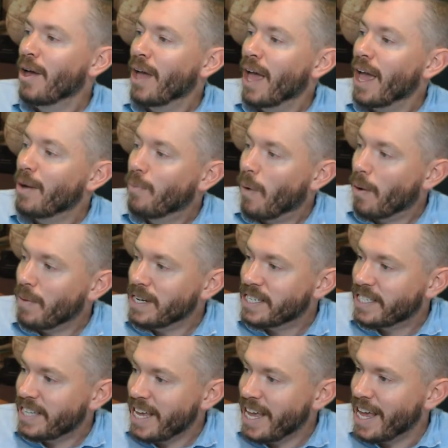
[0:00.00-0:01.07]
And what we
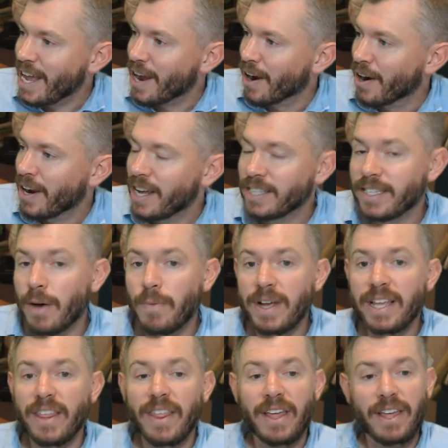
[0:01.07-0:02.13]
see here is that
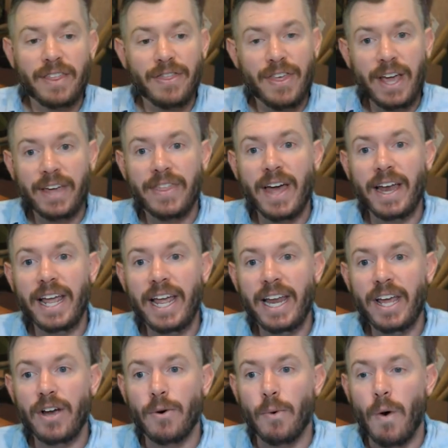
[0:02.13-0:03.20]
we think that
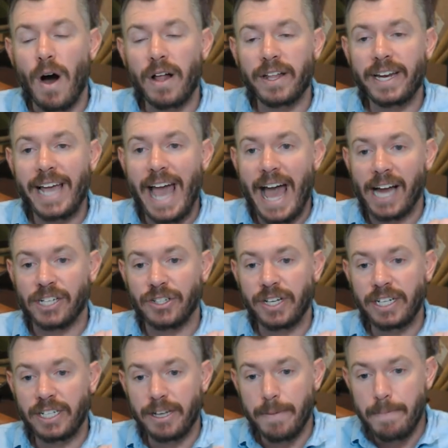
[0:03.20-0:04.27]
inequality actually
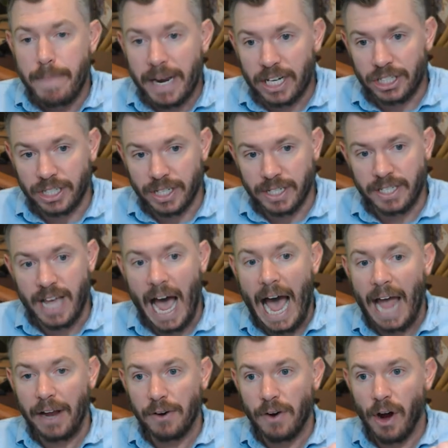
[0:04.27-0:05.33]
diminishes,
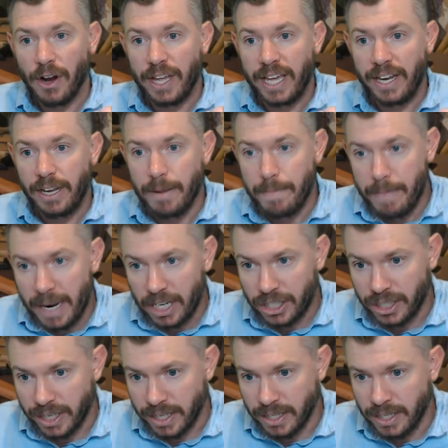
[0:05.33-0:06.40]
hierarchy
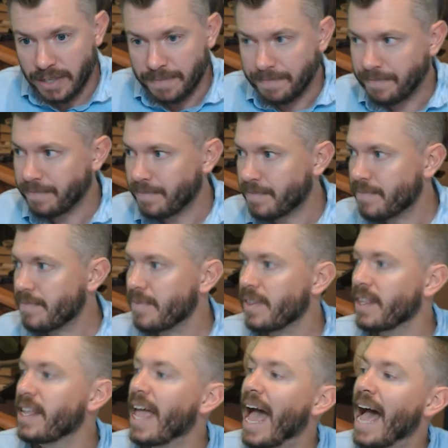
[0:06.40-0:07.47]
diminishes,
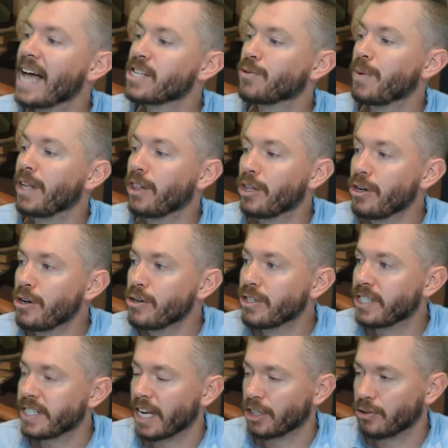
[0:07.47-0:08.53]
as we lose
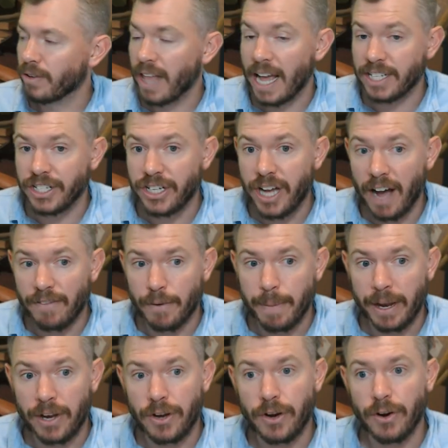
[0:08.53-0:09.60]
centralized
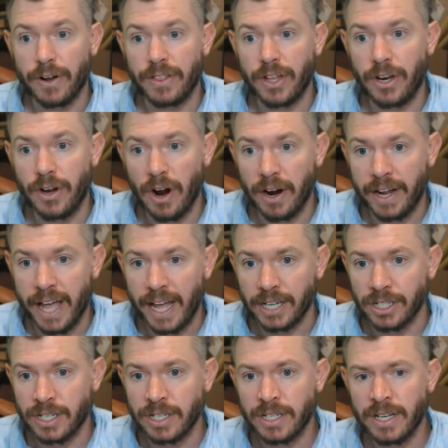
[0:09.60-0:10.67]
government during the Dark
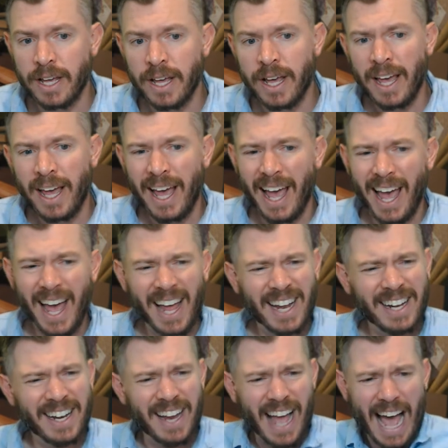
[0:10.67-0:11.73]
Ages,
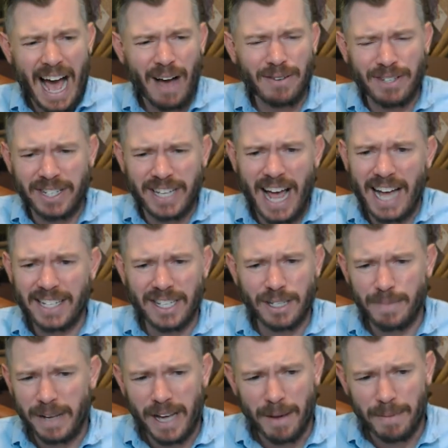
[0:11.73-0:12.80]
and house sizes
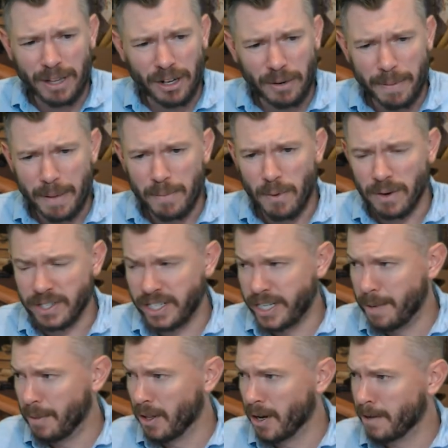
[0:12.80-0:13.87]
become a little bit more
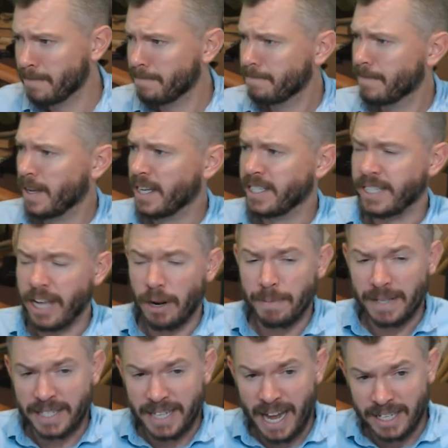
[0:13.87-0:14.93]
similar,
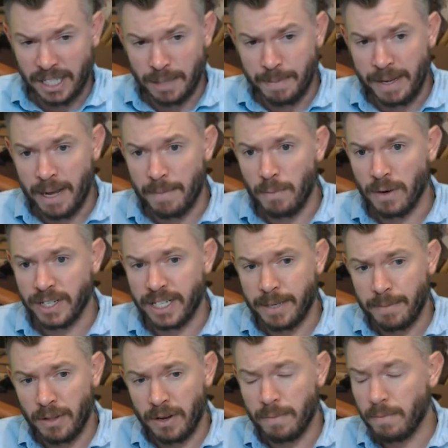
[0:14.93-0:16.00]
settlement sizes become more
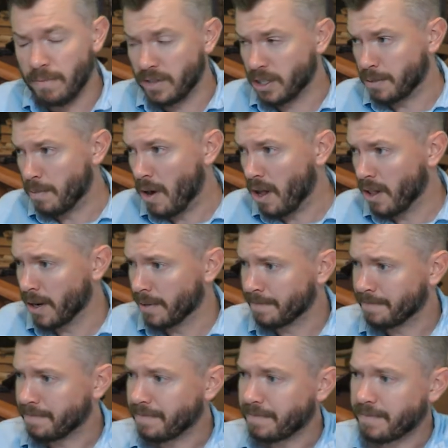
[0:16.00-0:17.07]
similar, smaller.
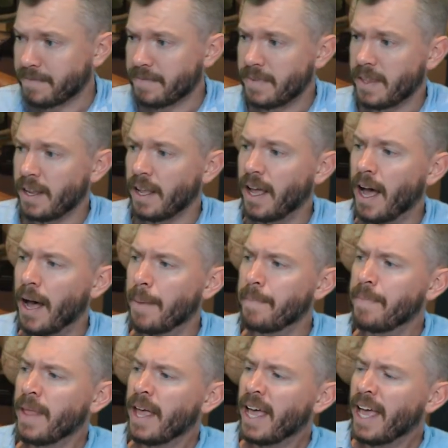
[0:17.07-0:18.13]

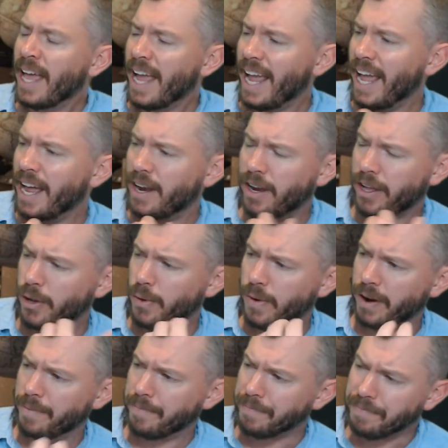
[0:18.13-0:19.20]
Um, and you
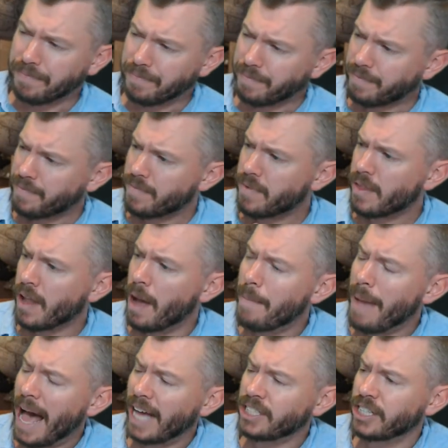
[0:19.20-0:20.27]
would
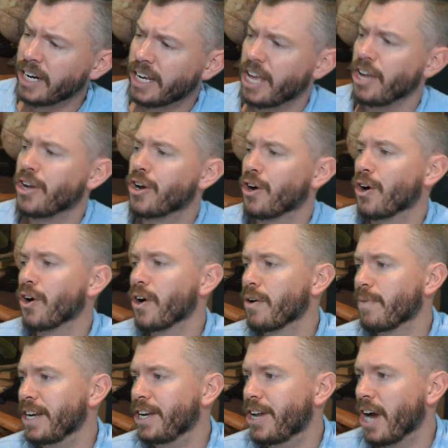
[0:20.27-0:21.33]
imagine a concurrent
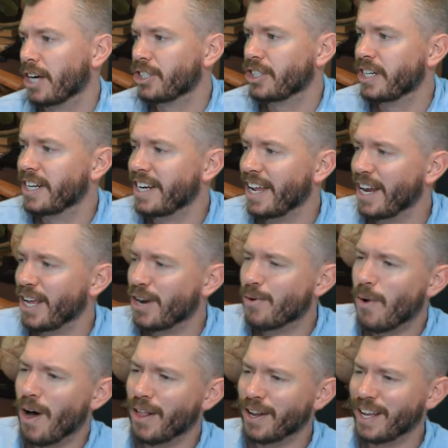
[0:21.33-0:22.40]
reduction in
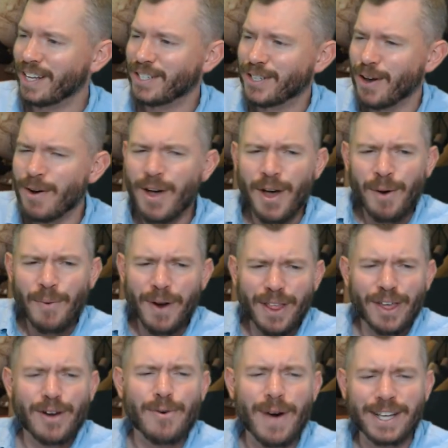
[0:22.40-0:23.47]
inequality. And so, one of
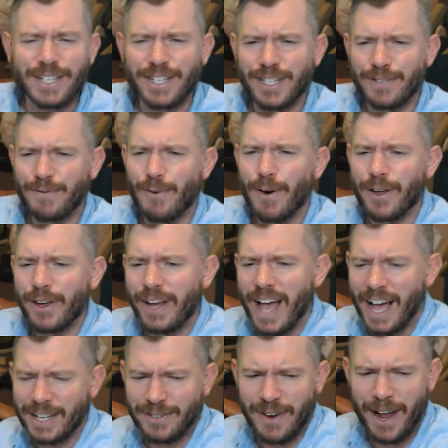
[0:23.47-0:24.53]
the questions for you
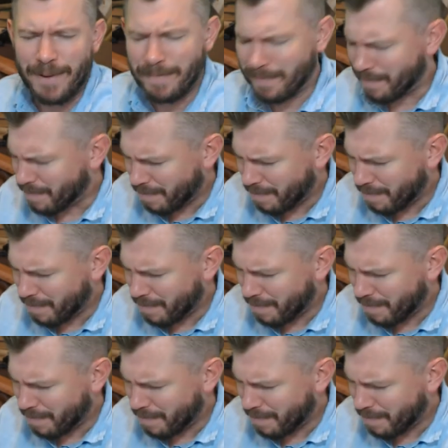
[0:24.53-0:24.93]
guys, right?